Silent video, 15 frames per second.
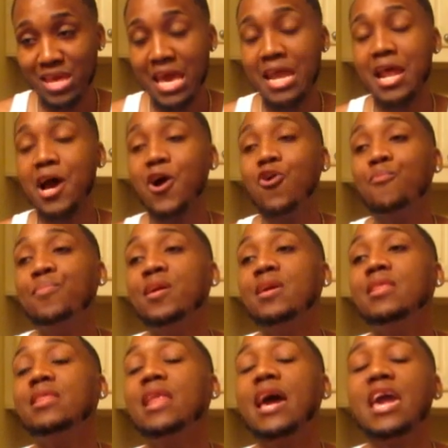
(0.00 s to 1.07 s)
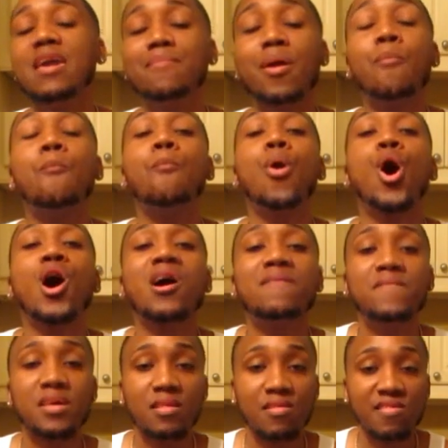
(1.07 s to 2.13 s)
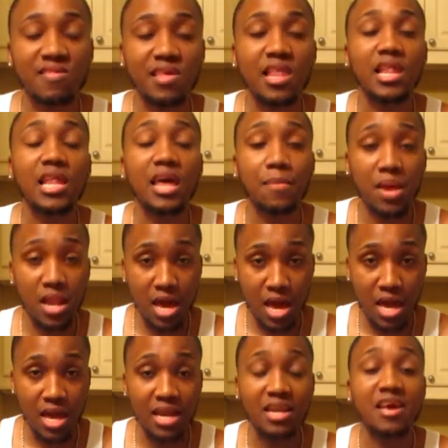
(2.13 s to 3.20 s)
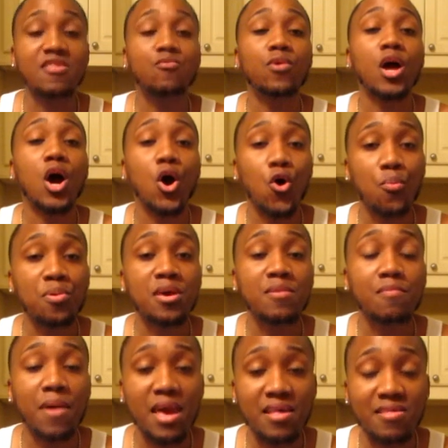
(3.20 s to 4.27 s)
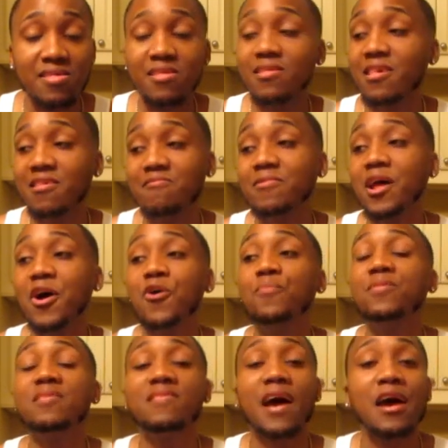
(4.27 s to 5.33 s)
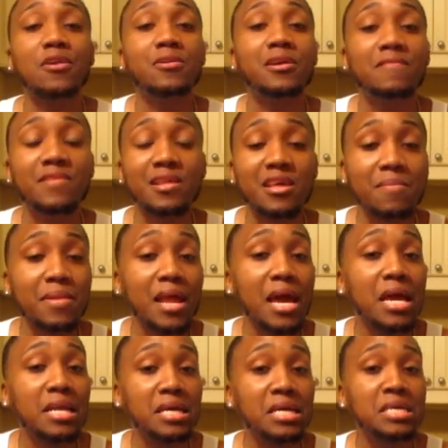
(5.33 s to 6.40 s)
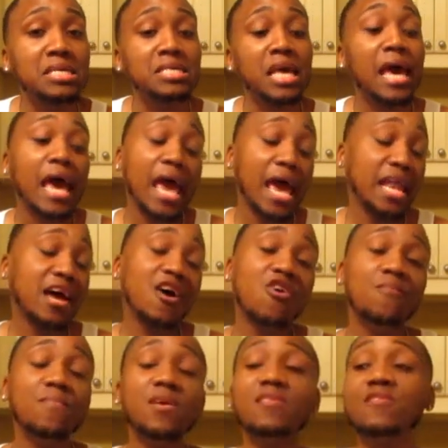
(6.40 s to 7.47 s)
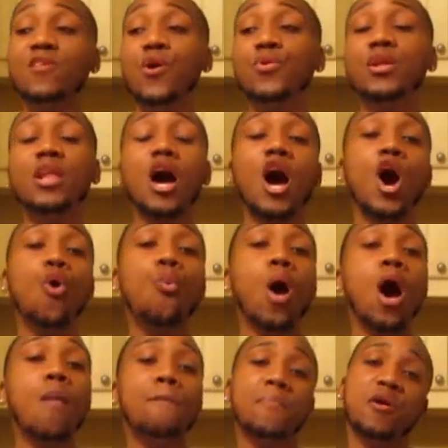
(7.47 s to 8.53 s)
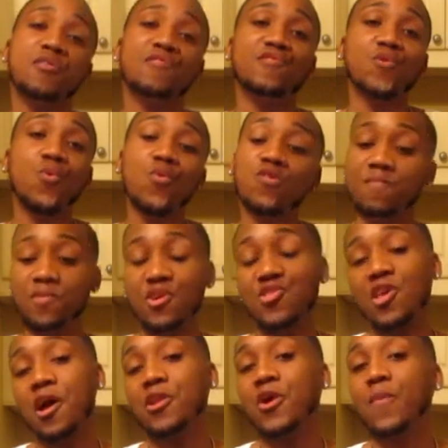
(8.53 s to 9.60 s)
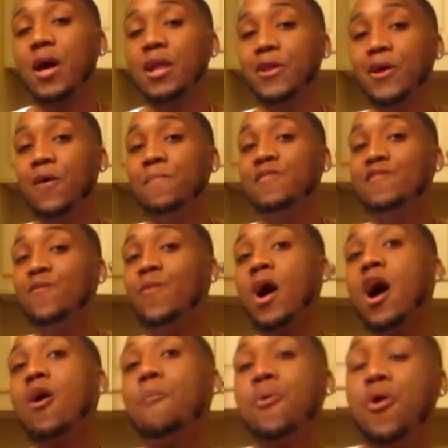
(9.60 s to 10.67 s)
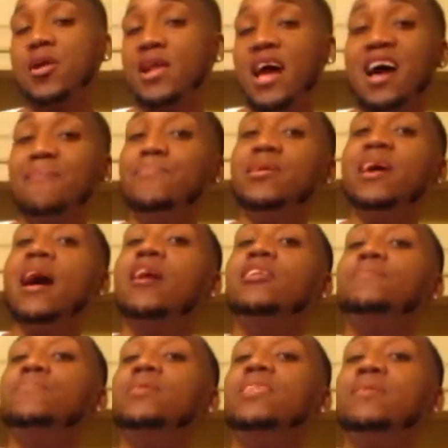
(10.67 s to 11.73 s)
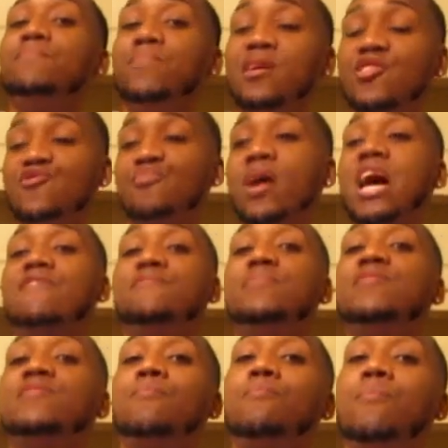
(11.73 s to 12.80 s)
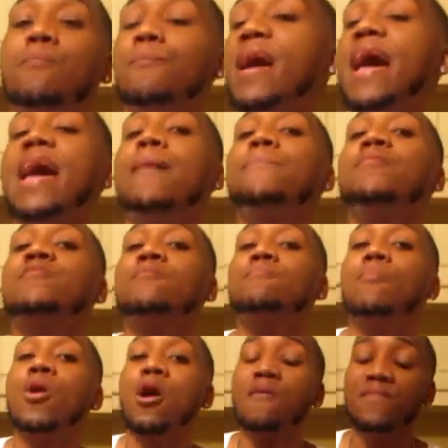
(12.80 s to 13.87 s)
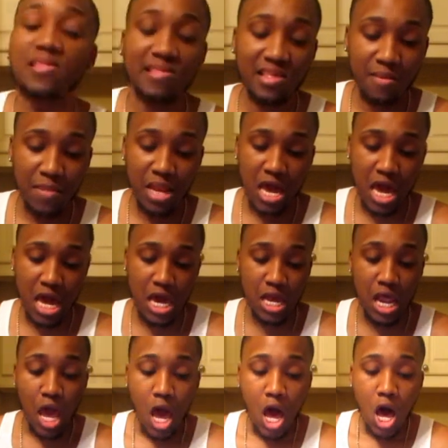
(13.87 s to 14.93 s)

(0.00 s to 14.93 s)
And I hope he name it Marvin's Lemonade. That's what I hope he makes. That's what I hope the title of the lemonade is. And I hope it's sold in all Walmart stores because y'all know I love me some Walmart. And I be all up in that bitch buying me some, buying me some Marvin's Lemonade.